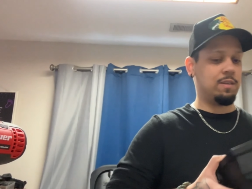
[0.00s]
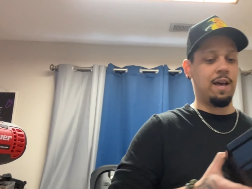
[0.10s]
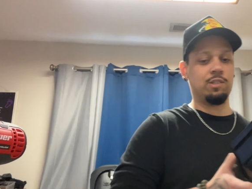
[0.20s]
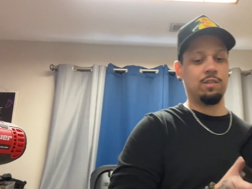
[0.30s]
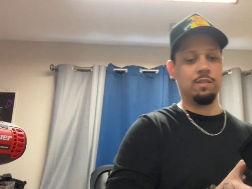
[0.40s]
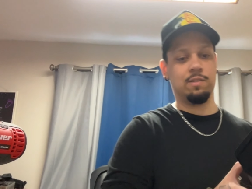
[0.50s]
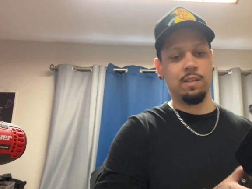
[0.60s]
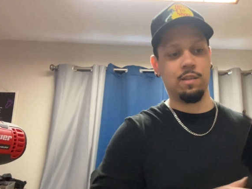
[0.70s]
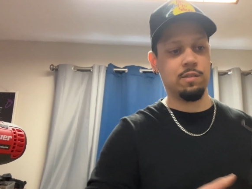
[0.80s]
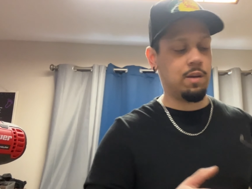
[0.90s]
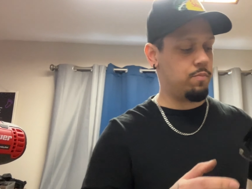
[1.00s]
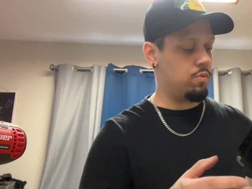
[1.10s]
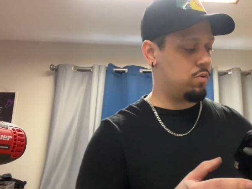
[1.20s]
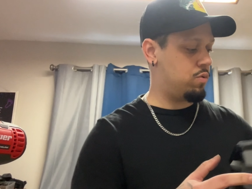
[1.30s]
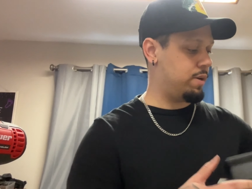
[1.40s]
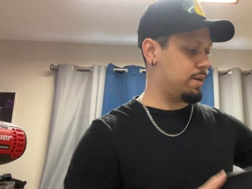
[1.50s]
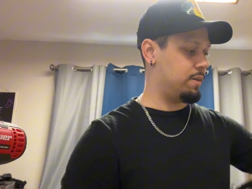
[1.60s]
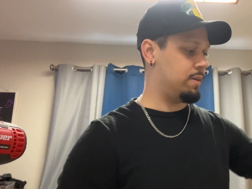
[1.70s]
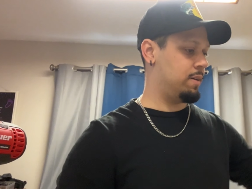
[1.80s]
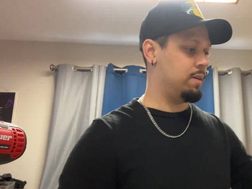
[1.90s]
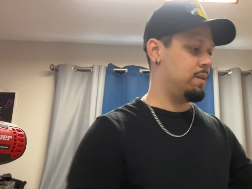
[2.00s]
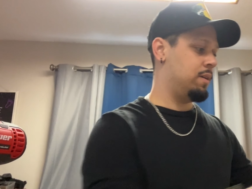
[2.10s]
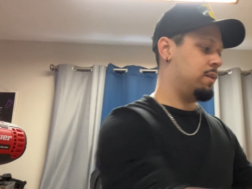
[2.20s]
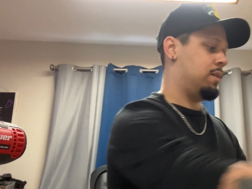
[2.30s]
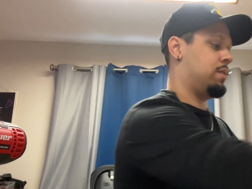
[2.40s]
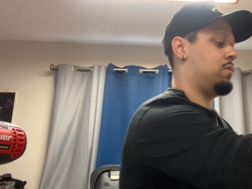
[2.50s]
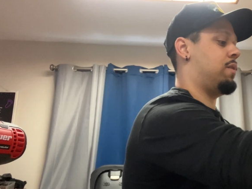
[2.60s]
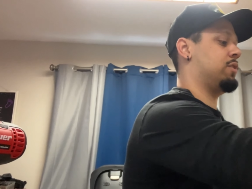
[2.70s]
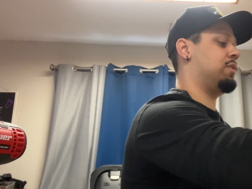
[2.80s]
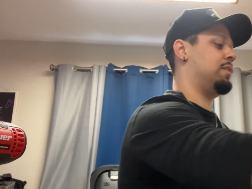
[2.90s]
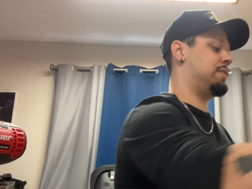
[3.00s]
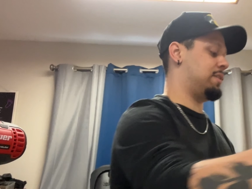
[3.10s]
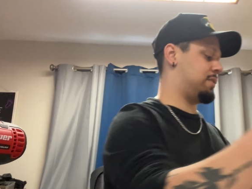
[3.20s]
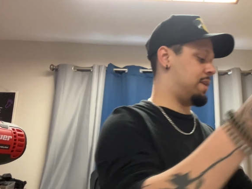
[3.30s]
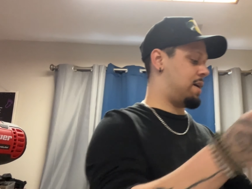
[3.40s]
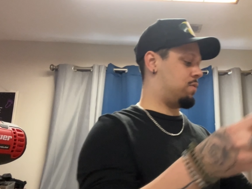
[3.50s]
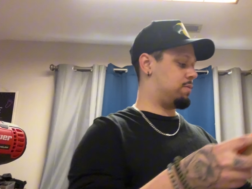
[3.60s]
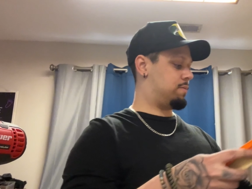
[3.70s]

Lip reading: actually set this up real quick. Go actually test it out.